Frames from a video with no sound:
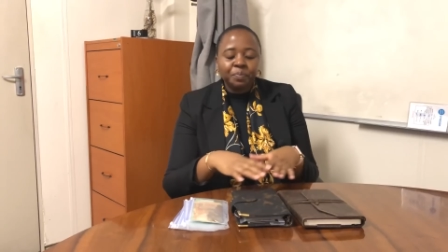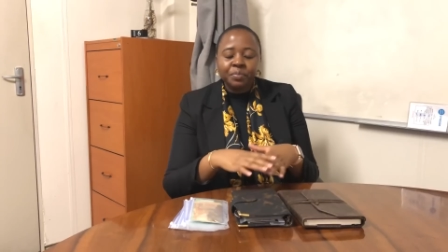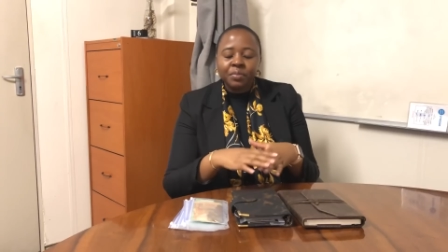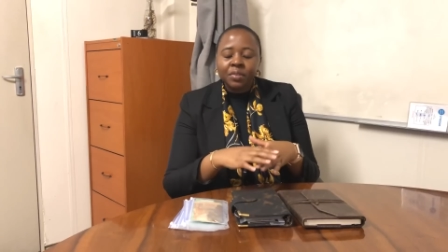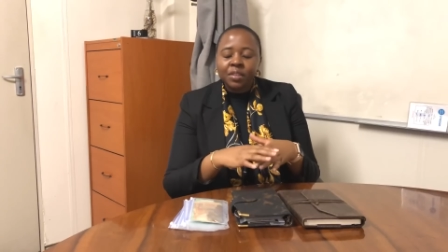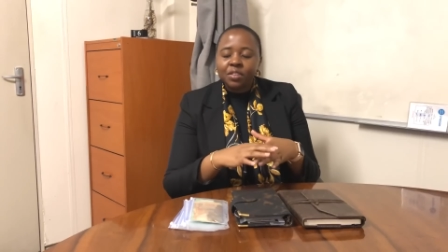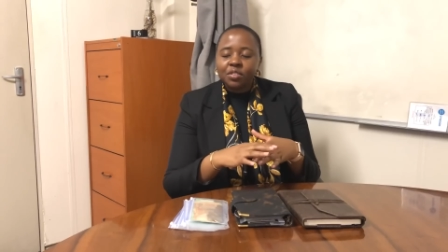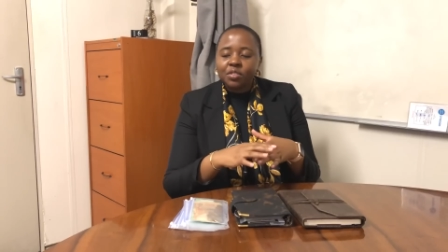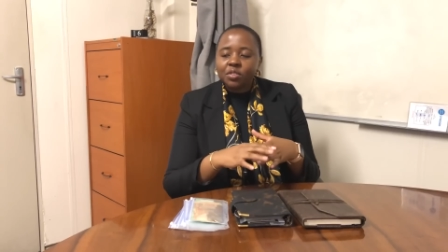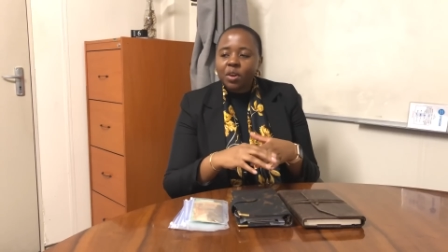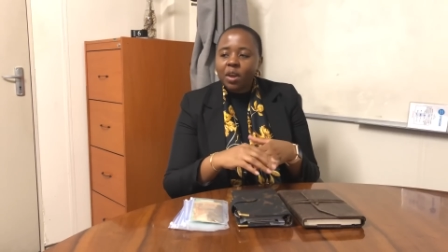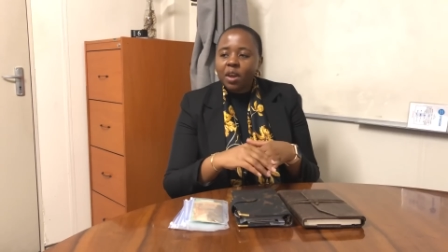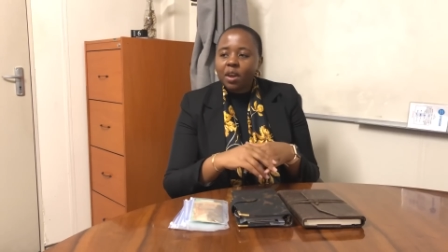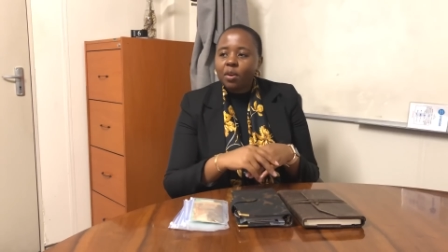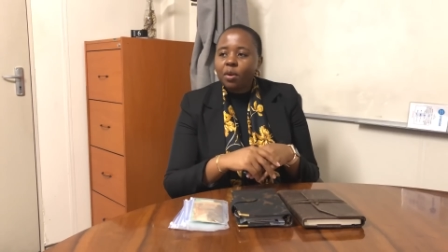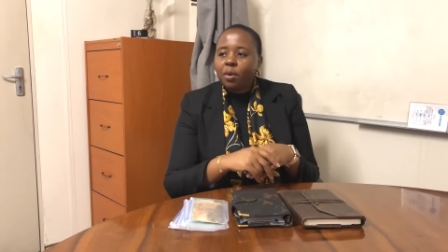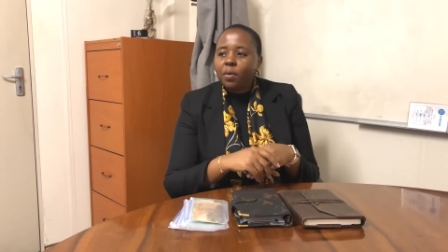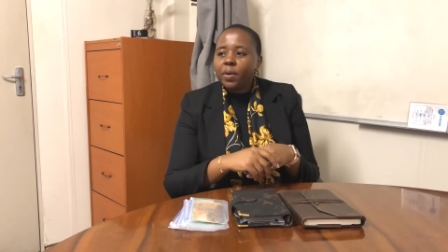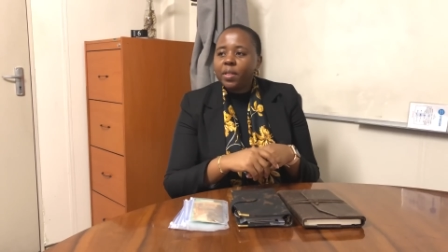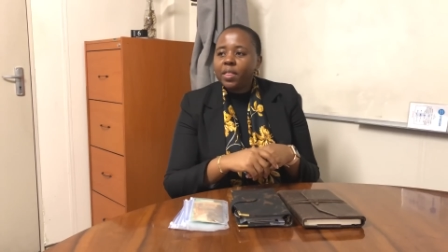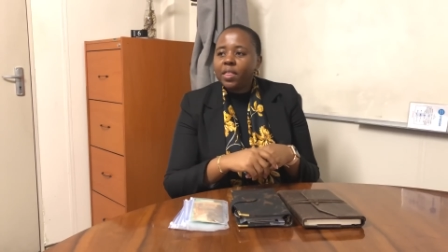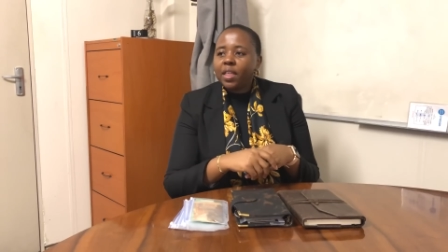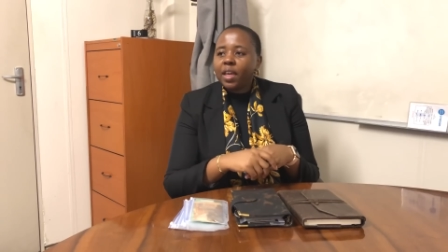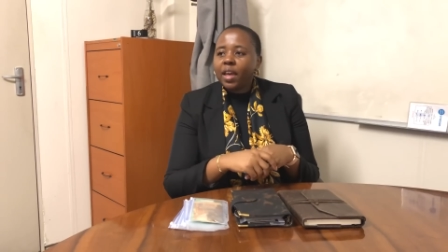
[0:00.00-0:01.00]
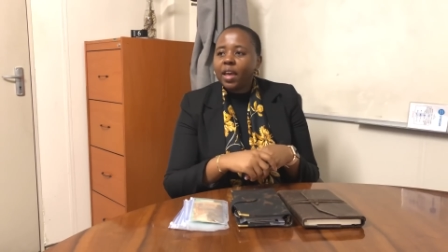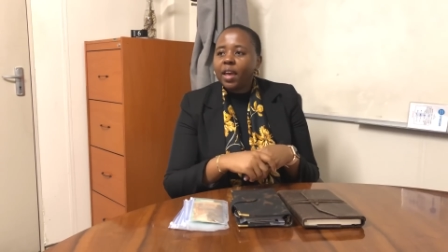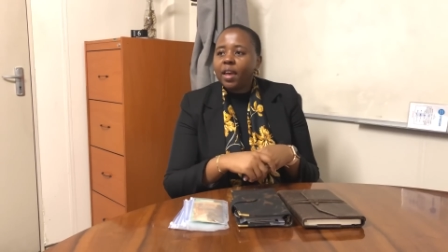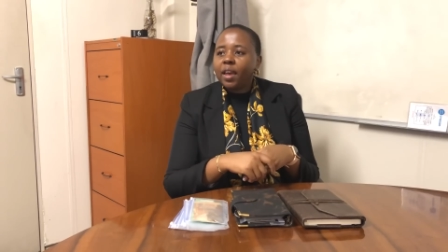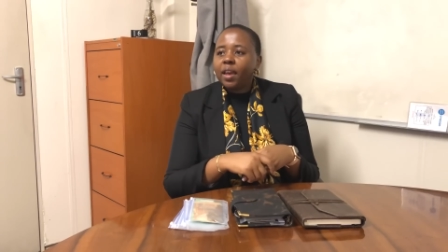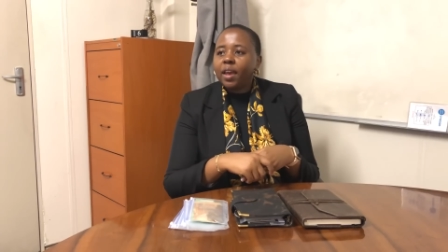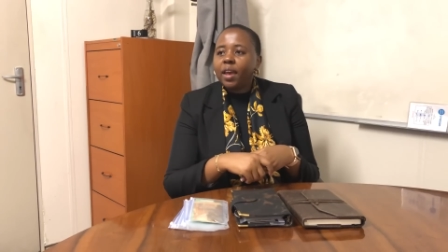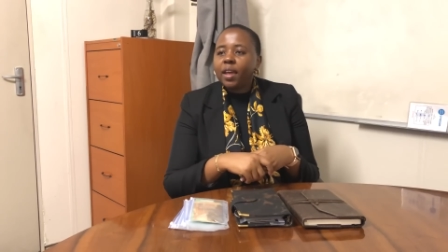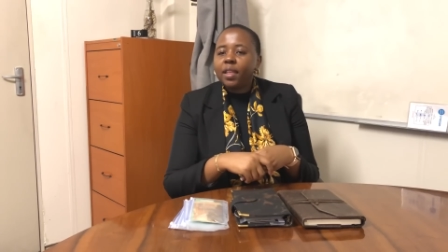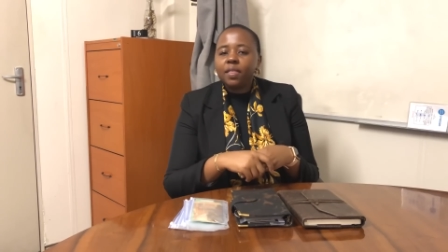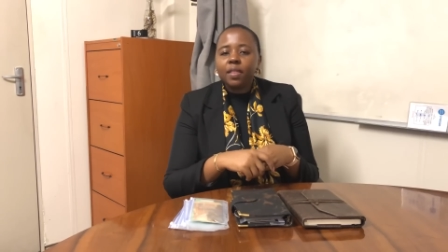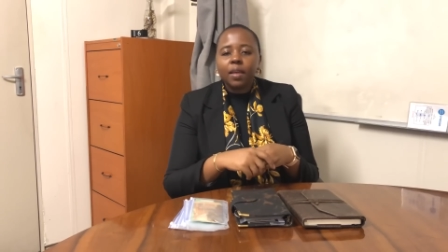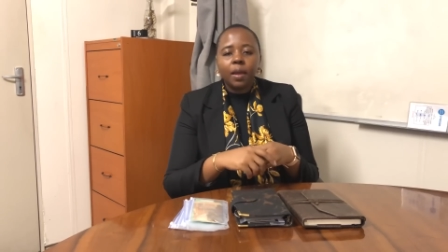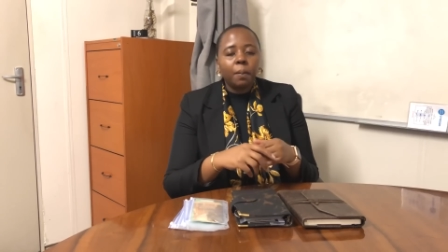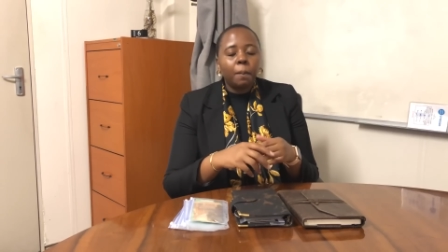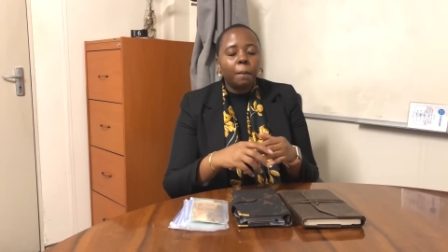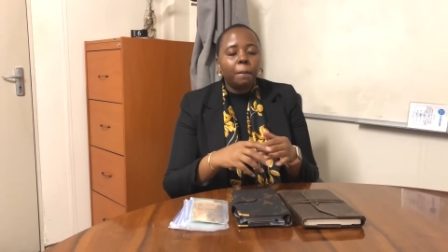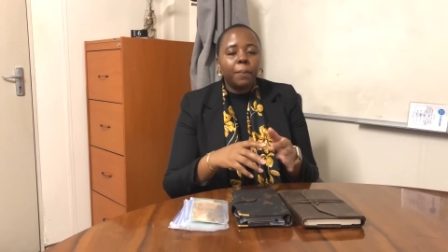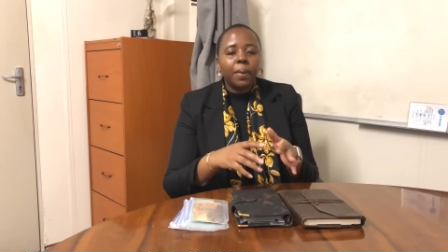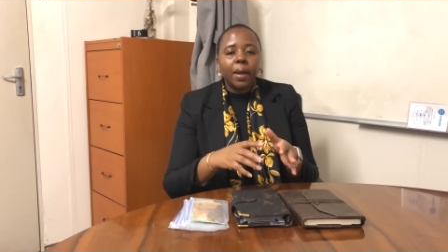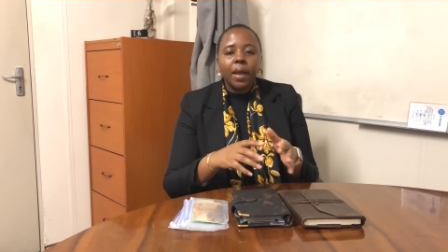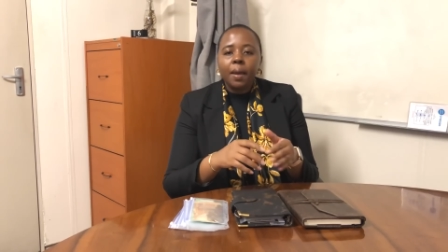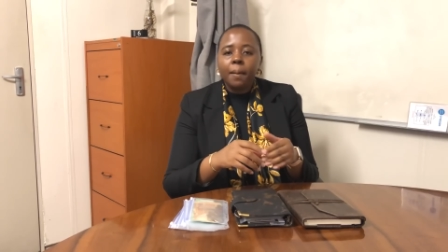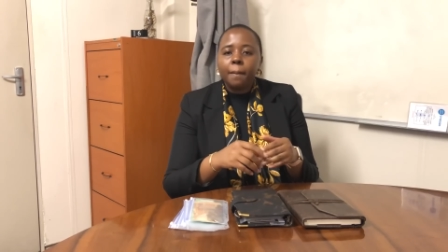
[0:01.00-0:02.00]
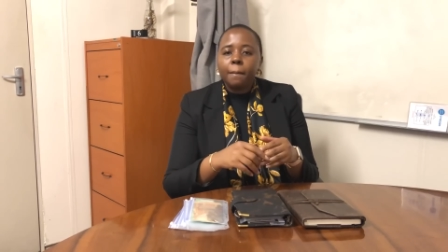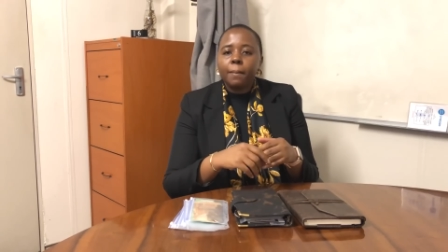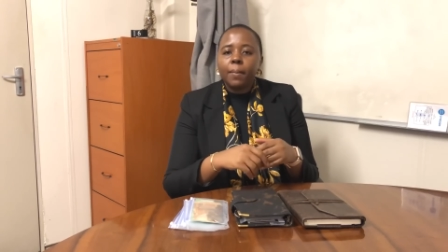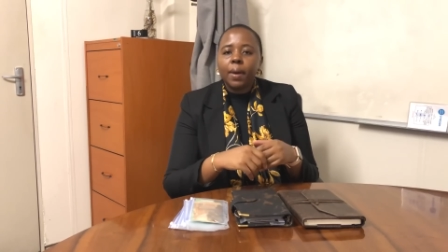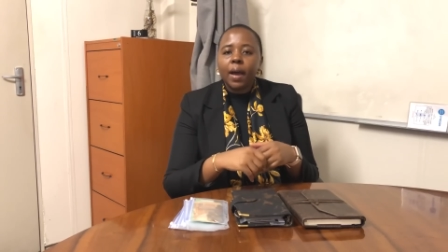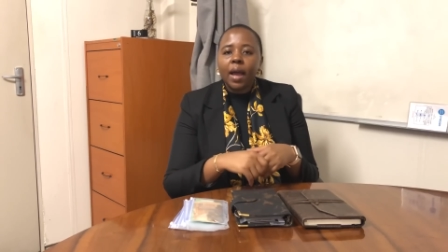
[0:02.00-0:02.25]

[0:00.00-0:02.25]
So I go in there and then bam,